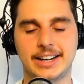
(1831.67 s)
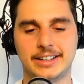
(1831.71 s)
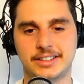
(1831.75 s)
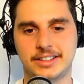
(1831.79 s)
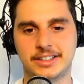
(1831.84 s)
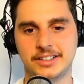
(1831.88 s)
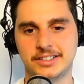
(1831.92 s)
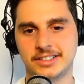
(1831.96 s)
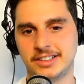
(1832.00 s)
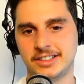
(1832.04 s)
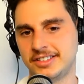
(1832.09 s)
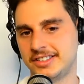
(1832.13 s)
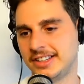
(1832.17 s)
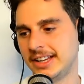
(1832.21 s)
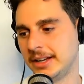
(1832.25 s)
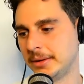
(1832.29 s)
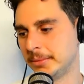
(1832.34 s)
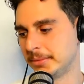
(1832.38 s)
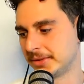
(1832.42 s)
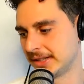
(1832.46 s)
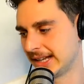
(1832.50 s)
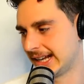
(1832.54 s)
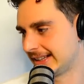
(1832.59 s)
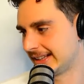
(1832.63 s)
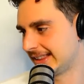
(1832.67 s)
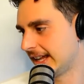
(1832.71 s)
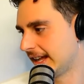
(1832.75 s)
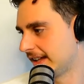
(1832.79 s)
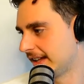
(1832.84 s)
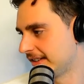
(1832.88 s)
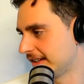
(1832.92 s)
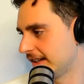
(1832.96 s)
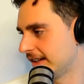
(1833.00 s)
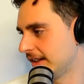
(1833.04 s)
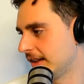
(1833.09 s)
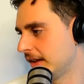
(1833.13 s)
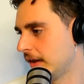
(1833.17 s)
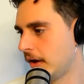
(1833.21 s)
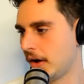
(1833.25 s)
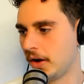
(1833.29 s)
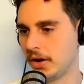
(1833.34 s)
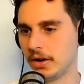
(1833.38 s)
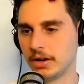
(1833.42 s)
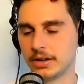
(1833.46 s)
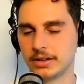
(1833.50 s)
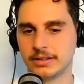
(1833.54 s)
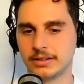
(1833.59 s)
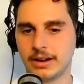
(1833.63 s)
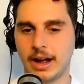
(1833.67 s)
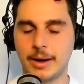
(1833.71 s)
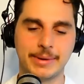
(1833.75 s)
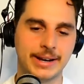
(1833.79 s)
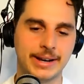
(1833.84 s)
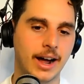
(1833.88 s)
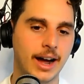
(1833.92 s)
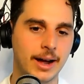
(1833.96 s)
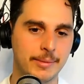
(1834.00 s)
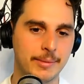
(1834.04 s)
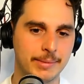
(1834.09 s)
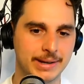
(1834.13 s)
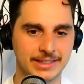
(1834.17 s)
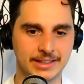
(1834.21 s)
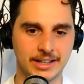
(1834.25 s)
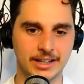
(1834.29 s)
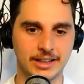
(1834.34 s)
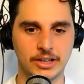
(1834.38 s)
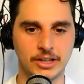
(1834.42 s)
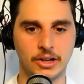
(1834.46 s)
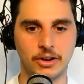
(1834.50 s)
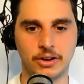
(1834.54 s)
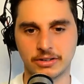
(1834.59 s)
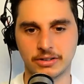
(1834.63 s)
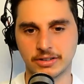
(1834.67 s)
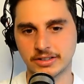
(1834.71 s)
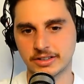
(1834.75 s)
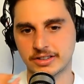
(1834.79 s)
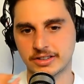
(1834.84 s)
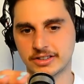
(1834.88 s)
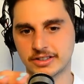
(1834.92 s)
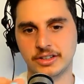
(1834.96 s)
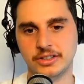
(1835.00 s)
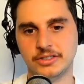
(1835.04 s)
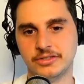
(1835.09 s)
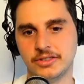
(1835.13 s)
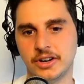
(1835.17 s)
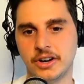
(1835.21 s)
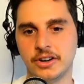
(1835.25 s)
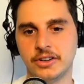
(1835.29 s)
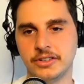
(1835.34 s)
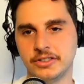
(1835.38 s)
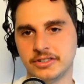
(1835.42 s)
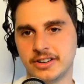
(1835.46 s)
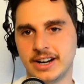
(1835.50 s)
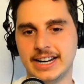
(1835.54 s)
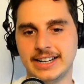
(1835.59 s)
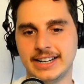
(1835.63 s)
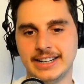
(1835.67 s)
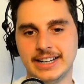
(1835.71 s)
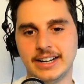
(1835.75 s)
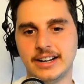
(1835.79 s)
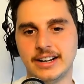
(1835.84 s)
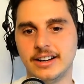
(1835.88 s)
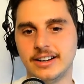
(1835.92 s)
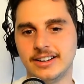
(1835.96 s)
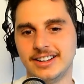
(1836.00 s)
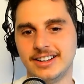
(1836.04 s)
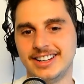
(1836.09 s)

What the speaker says: Because it seems like there's I'm in the long, slow road right now